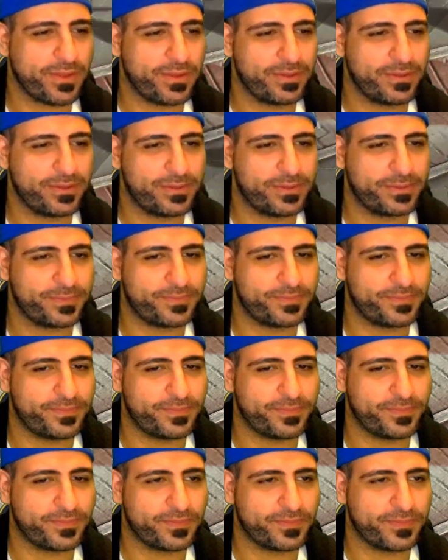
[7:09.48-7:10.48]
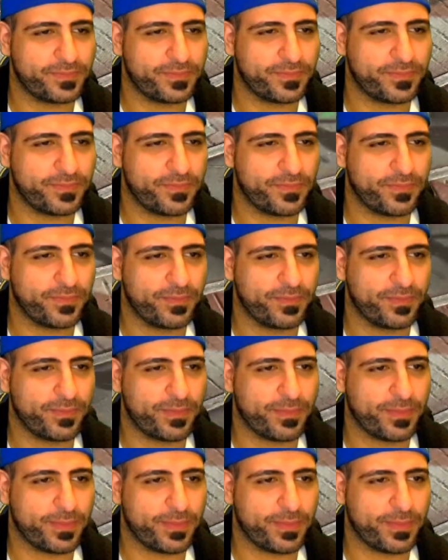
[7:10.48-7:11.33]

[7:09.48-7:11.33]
Nobody speaks.